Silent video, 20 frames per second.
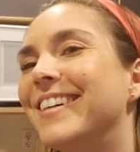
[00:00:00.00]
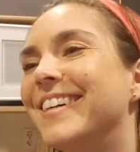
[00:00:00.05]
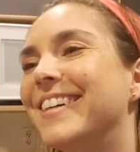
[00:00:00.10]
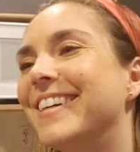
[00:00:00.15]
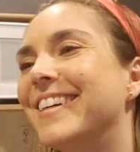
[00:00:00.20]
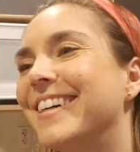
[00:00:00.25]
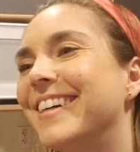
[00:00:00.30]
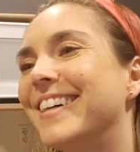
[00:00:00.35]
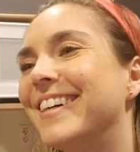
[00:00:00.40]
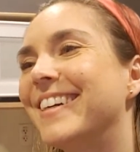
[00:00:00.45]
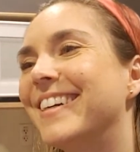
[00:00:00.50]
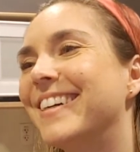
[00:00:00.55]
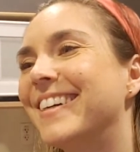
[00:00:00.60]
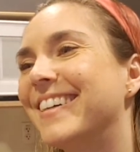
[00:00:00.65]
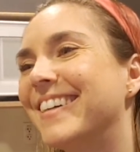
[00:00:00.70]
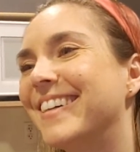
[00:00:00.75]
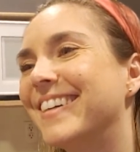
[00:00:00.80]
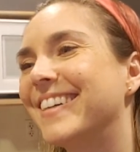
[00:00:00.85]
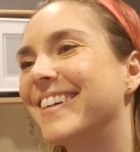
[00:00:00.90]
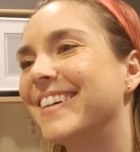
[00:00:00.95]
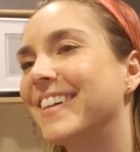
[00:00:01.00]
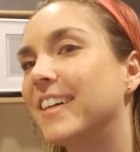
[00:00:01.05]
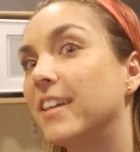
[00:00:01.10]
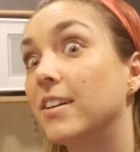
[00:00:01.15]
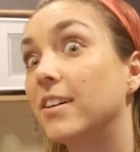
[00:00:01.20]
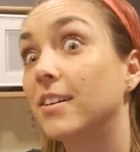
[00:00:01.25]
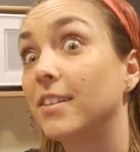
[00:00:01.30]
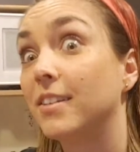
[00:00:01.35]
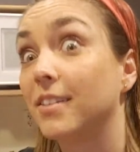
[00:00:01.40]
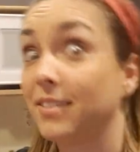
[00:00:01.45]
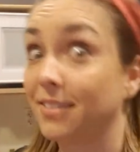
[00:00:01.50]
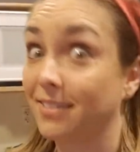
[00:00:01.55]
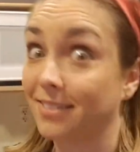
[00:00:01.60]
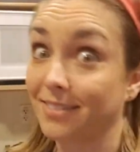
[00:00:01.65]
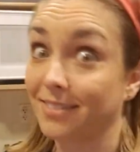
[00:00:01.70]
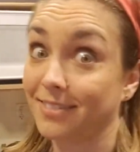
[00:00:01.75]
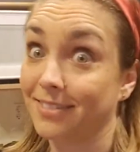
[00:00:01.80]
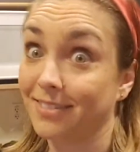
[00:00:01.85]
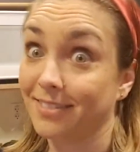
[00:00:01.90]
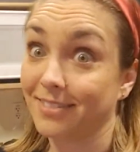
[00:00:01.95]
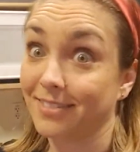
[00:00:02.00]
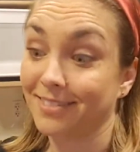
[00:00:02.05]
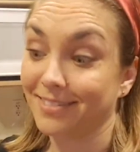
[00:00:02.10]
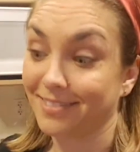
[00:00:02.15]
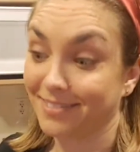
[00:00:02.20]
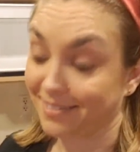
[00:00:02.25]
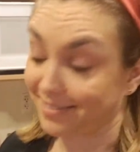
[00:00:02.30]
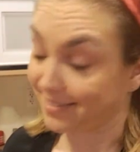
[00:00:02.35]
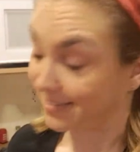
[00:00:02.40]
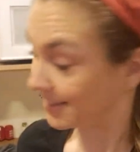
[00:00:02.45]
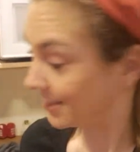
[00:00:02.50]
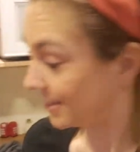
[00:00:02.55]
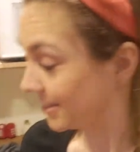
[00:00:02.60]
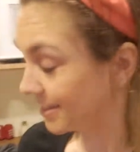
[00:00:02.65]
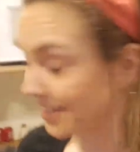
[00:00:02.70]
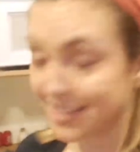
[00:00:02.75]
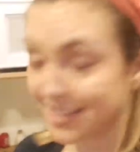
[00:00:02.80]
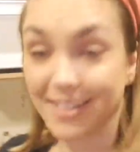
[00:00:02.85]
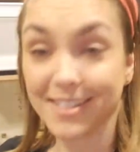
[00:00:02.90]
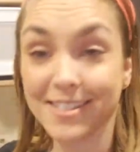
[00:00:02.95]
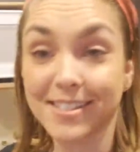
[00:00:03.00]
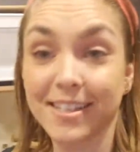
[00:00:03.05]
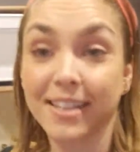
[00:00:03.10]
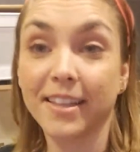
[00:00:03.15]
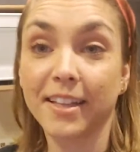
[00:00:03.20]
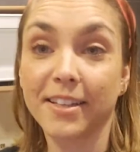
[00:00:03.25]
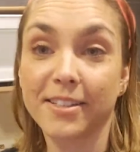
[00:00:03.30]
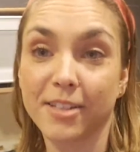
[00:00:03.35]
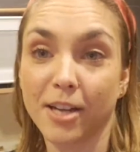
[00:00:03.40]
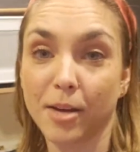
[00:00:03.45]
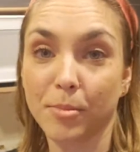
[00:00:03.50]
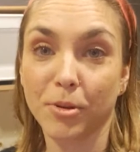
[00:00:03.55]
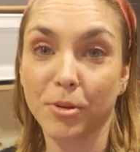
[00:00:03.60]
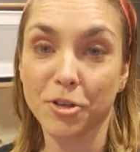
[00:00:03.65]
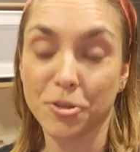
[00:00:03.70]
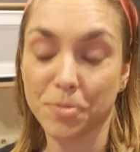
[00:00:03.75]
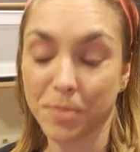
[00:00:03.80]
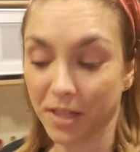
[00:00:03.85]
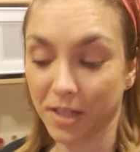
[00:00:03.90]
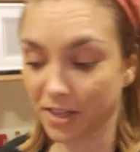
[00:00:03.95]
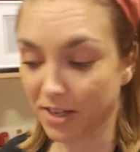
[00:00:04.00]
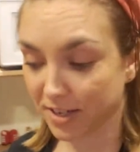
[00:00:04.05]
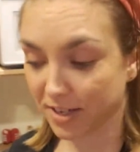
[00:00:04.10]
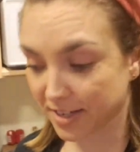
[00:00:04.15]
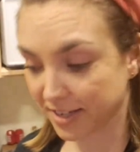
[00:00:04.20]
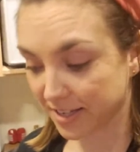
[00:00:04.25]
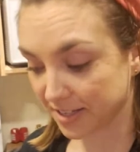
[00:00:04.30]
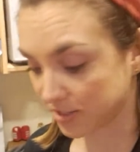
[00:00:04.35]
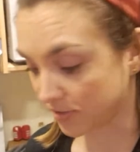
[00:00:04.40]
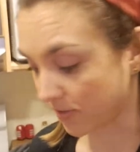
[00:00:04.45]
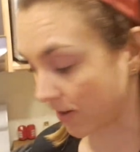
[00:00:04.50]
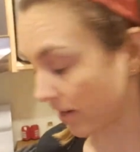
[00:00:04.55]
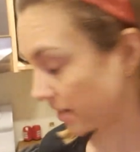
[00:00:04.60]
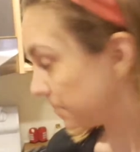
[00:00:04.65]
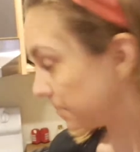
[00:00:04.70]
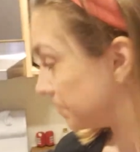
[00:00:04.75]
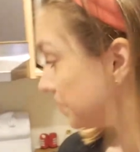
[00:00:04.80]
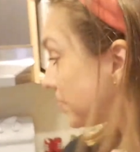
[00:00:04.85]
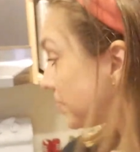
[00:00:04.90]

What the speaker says: Oof. Let's not push your luck. He said let's not push my luck. It's fine.